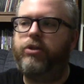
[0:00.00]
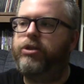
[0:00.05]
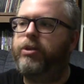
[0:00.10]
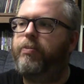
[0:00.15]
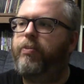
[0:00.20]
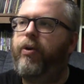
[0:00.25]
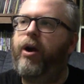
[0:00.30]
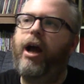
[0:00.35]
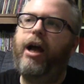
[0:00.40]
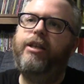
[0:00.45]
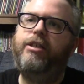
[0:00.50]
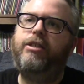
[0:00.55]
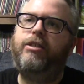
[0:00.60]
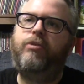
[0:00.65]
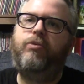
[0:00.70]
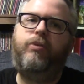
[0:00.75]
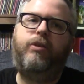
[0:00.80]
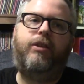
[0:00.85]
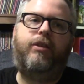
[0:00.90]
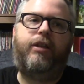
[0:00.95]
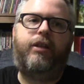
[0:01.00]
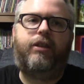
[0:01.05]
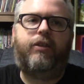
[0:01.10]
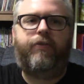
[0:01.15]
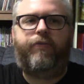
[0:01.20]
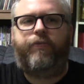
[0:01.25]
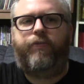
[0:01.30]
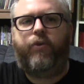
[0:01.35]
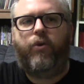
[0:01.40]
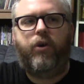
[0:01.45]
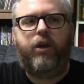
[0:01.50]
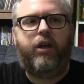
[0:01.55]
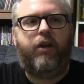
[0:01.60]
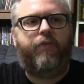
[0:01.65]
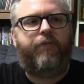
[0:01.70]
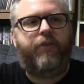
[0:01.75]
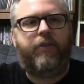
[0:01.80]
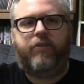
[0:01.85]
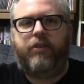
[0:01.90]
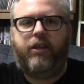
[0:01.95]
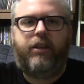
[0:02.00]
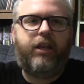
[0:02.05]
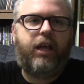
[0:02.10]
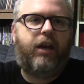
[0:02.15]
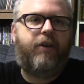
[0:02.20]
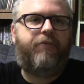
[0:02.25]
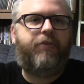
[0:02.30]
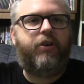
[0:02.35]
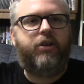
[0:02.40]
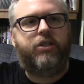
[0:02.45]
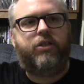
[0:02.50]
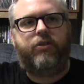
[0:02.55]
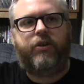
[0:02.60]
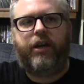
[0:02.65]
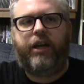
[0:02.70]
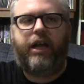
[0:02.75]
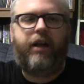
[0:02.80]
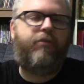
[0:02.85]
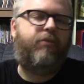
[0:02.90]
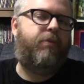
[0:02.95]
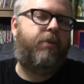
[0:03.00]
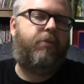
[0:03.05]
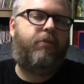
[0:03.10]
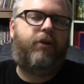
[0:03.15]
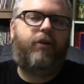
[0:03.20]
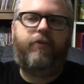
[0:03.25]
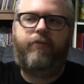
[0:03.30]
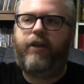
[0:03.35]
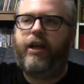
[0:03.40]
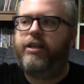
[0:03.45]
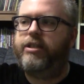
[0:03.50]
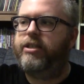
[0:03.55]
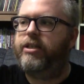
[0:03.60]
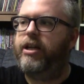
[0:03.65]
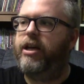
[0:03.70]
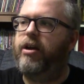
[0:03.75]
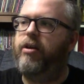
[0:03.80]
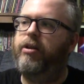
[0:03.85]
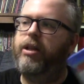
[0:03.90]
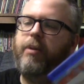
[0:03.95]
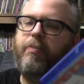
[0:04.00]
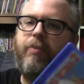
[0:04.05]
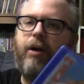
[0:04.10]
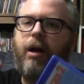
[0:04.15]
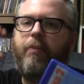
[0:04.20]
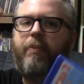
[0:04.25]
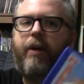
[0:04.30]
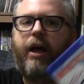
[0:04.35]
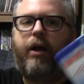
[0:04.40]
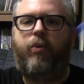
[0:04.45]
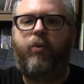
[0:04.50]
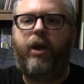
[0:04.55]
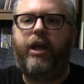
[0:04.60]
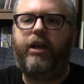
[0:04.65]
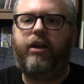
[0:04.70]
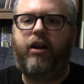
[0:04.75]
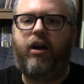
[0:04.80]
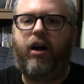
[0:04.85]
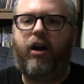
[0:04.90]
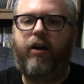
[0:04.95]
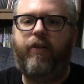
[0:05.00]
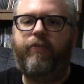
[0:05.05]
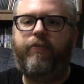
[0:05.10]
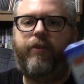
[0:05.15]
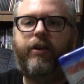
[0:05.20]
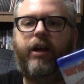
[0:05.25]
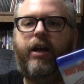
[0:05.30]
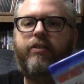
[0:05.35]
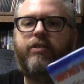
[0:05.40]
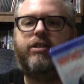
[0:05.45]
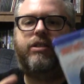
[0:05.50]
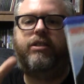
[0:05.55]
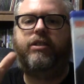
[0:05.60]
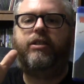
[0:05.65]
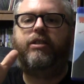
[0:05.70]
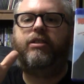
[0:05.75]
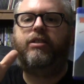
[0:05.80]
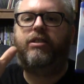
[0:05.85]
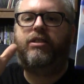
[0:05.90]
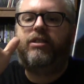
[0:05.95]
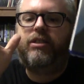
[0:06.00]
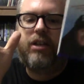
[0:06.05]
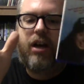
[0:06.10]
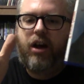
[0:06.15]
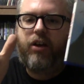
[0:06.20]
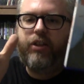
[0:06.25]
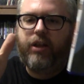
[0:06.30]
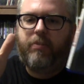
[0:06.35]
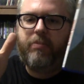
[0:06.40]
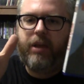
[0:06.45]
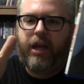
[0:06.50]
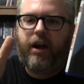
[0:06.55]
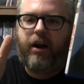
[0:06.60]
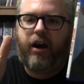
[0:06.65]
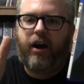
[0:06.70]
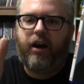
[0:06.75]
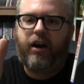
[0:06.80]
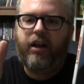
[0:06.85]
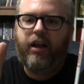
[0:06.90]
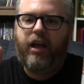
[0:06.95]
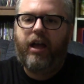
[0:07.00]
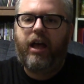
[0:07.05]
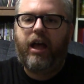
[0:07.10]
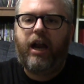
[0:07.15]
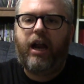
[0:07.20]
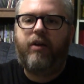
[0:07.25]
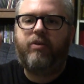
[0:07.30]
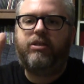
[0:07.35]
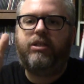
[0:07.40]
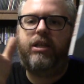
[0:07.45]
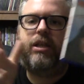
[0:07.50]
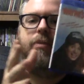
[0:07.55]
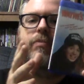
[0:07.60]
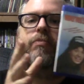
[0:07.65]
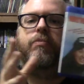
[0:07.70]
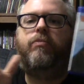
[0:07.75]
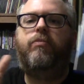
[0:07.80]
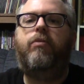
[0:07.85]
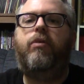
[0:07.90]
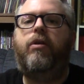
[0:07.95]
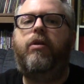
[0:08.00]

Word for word: of those surprises with like the fortieth or fiftieth anniversary, I can't remember, of S N L, and they brought back Wayne and Garth, and I just saw them there, and I was thinking,